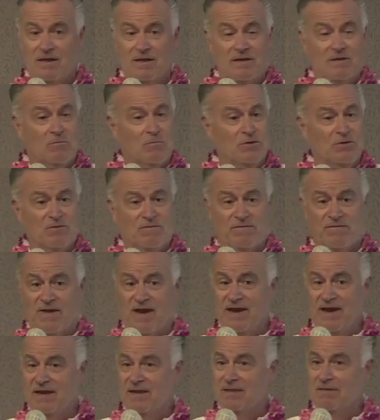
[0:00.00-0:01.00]
When you're
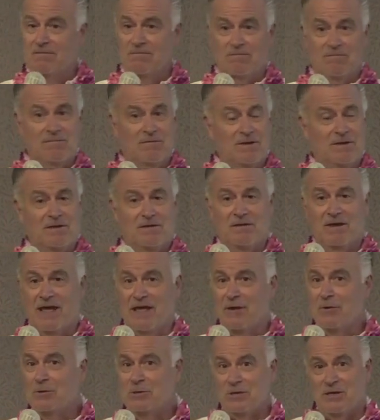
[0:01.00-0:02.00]
fighting uh,
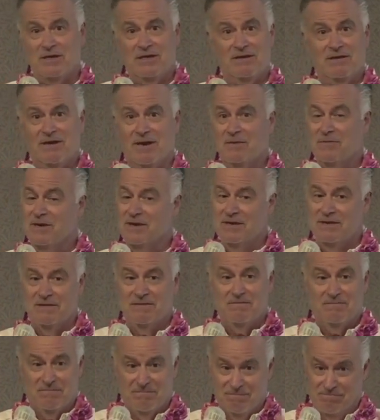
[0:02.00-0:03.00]
energy, I
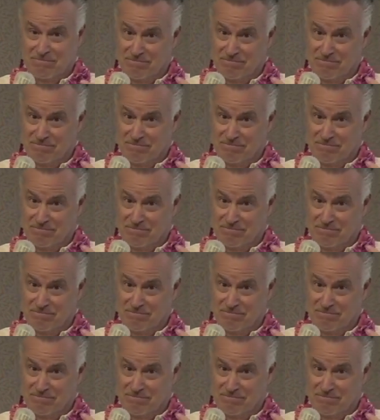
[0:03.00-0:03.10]
mean,